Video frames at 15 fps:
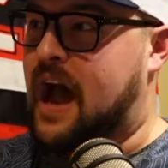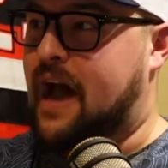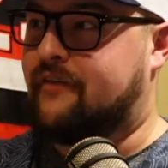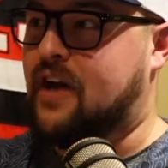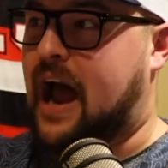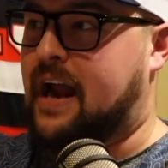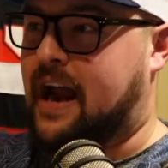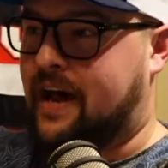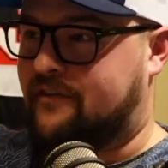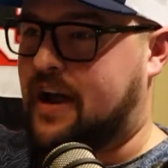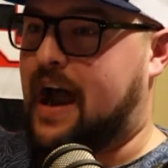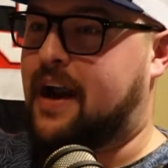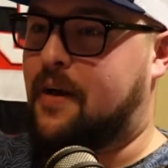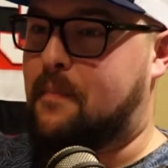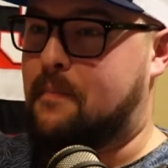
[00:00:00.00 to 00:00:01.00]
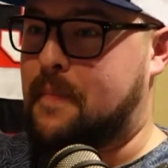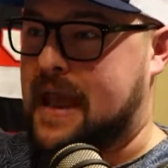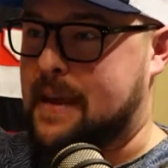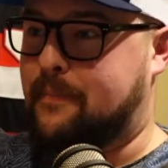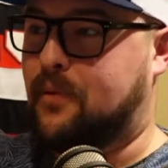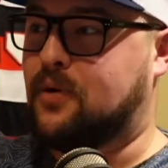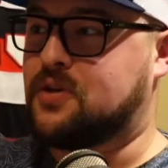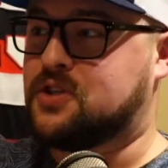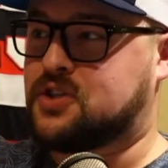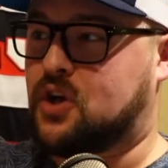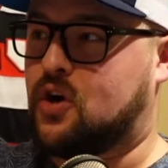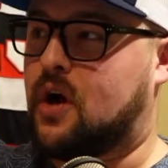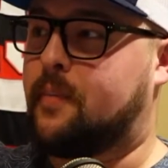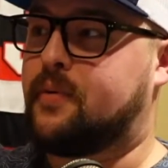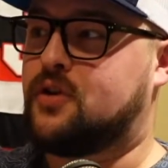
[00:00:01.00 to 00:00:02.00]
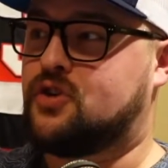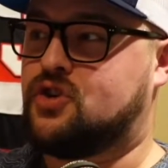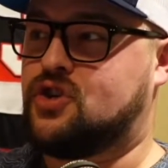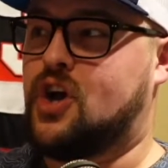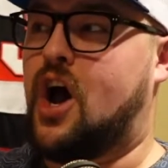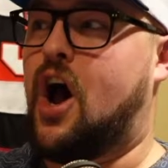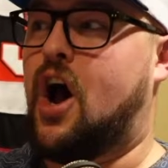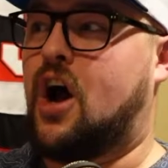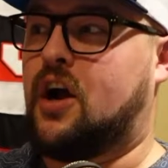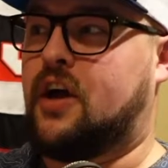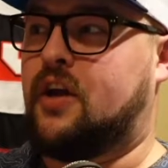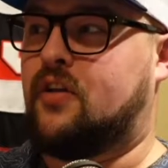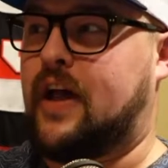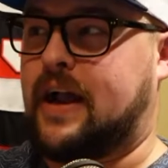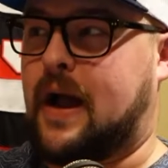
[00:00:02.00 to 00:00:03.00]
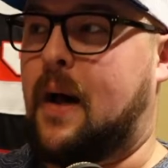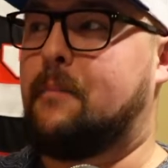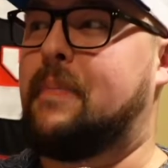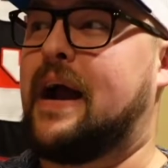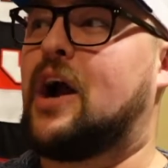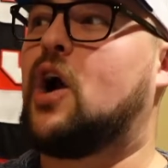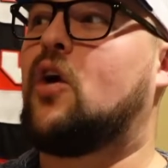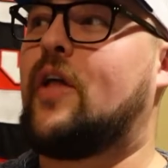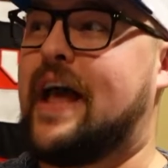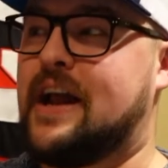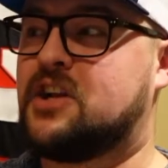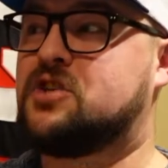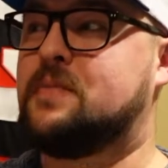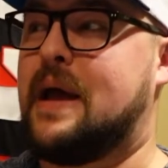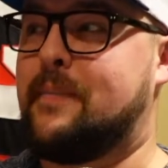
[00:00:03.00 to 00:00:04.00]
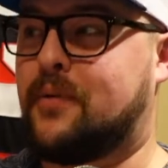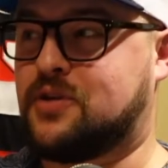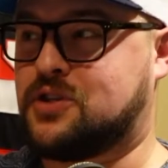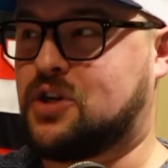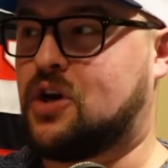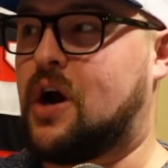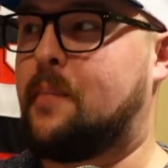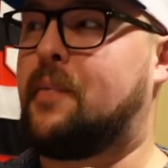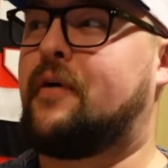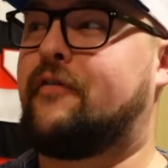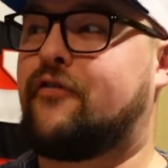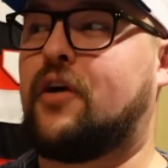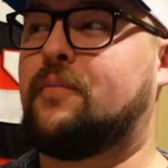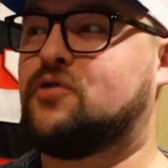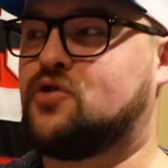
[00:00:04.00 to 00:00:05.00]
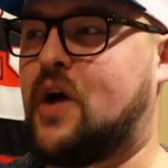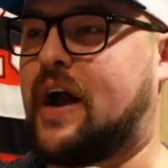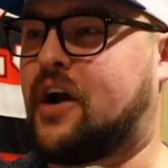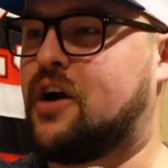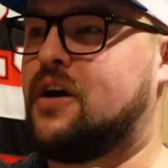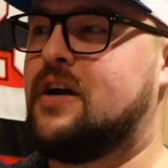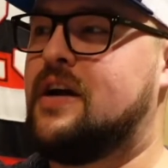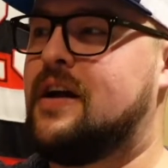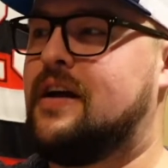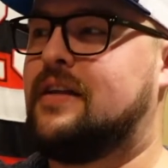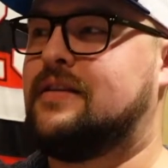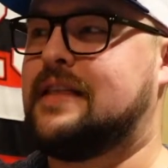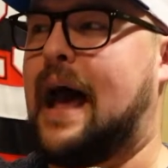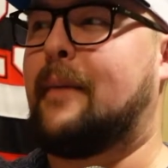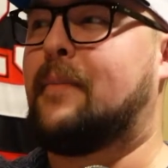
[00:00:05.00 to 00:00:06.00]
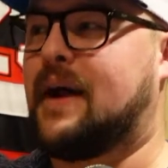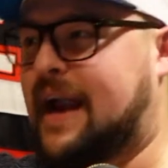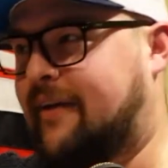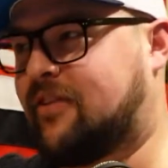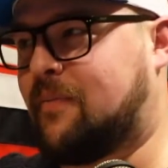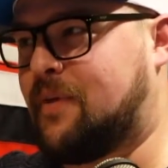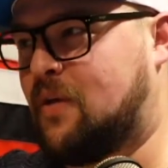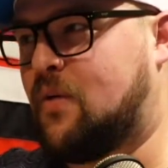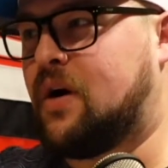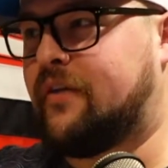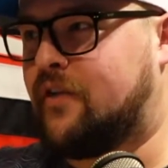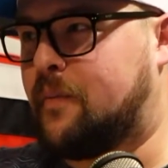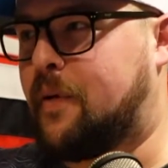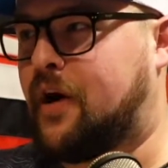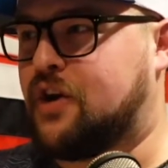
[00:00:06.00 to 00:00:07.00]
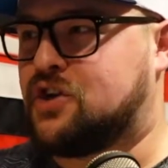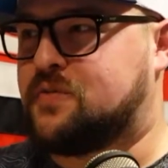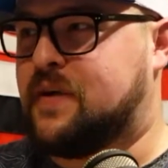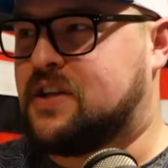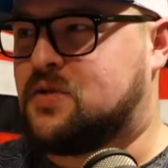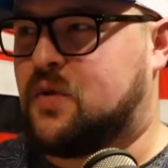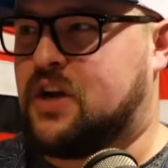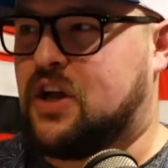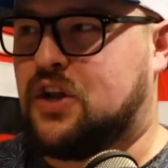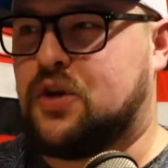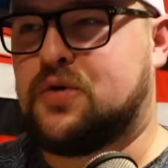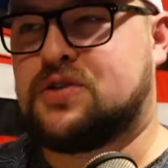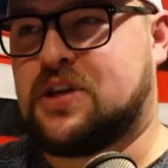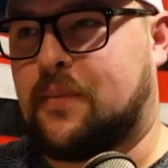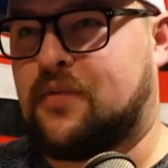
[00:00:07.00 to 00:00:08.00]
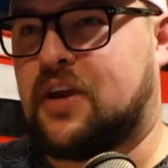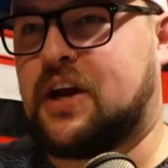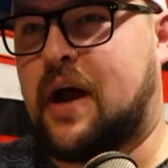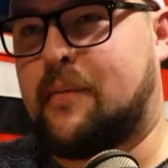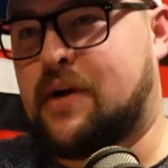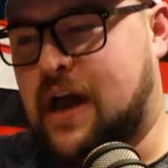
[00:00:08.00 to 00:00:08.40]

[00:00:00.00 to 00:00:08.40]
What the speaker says: I've got a maple syrup jug, like a barrel-aged maple syrup from Drecker. That might have to be one of your punishments when you lose something coming